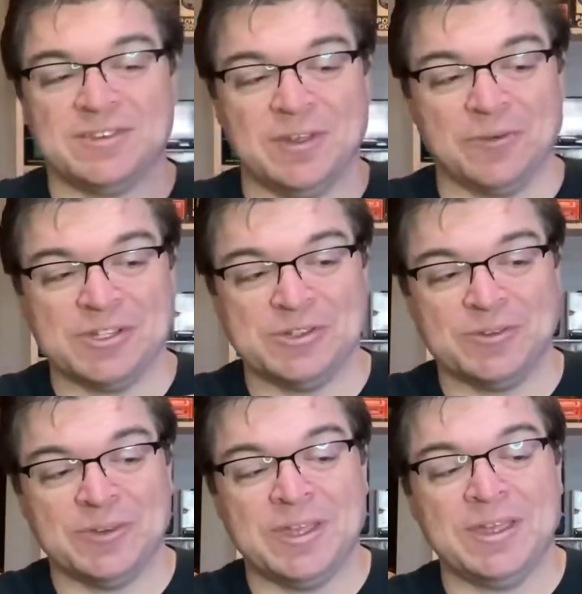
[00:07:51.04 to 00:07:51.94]
the
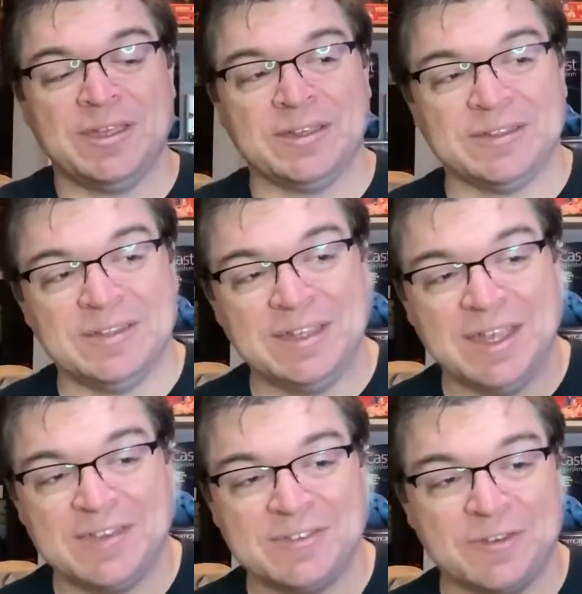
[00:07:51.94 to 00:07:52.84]
original
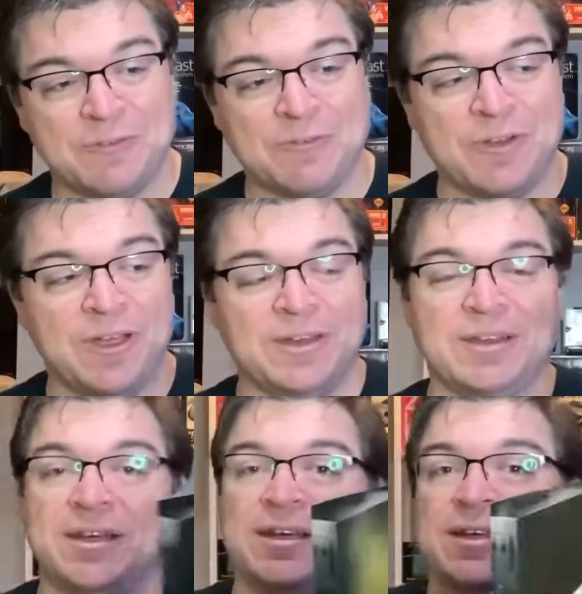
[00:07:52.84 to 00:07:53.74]
DS on the front,
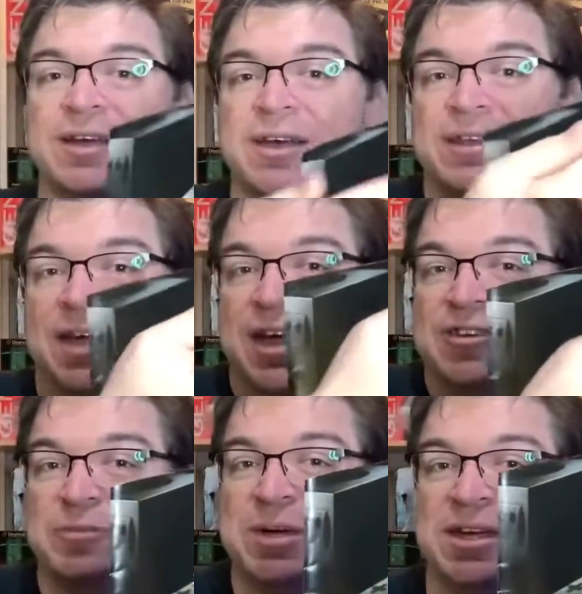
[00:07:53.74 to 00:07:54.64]
the
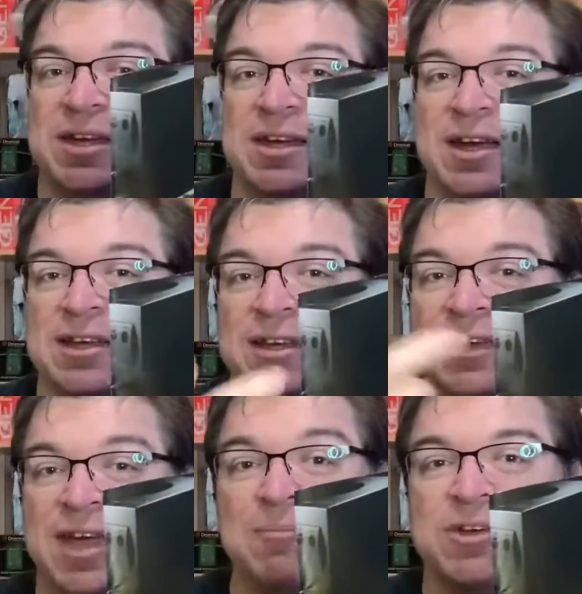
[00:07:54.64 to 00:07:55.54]
SP, and the
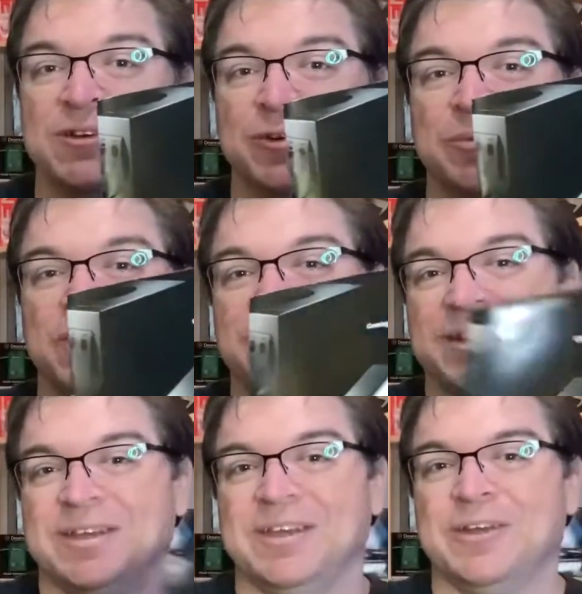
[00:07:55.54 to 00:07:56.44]
GameCube.
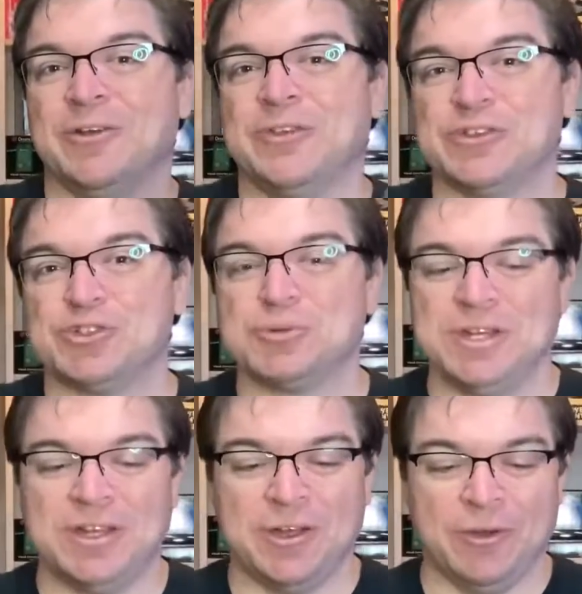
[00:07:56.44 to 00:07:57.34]
You know, the
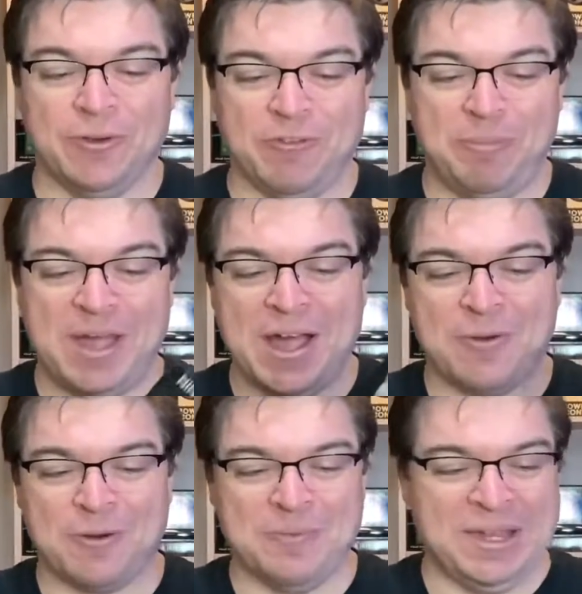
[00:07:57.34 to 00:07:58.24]
trio of
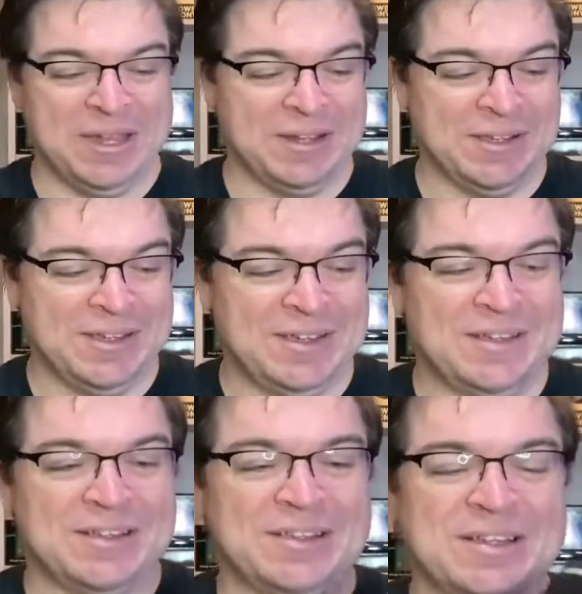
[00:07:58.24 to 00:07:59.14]
power, man.
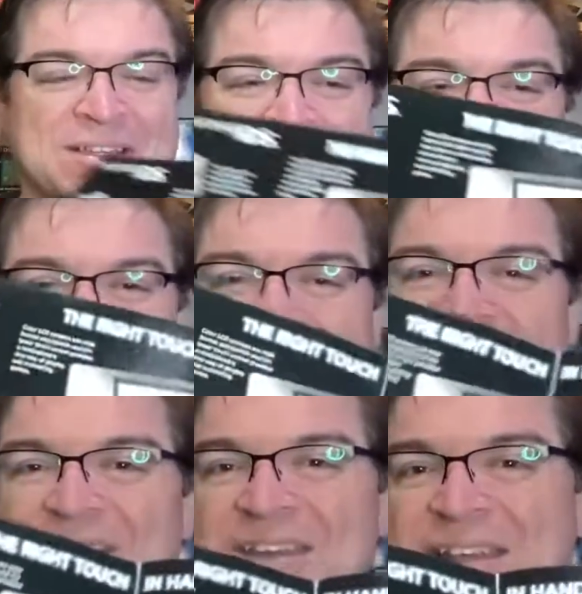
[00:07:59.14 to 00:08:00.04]
Look at this.
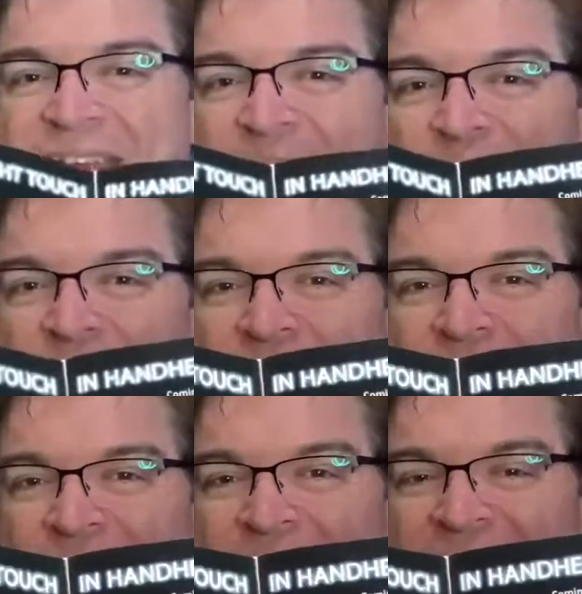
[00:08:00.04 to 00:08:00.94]
Isn't that
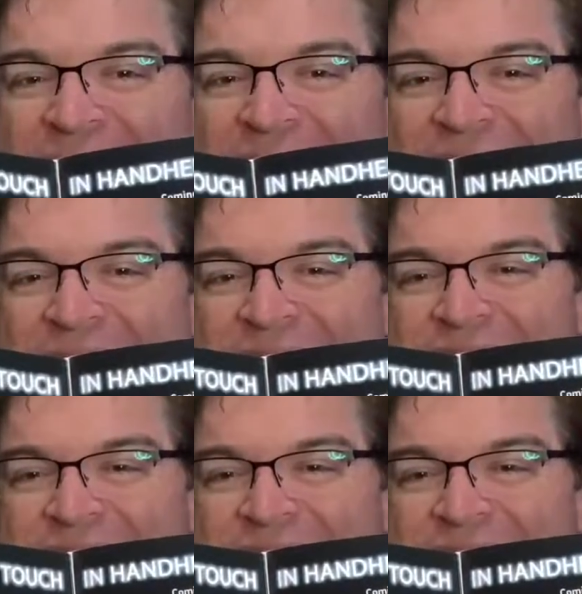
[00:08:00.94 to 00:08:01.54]
wonderful? That's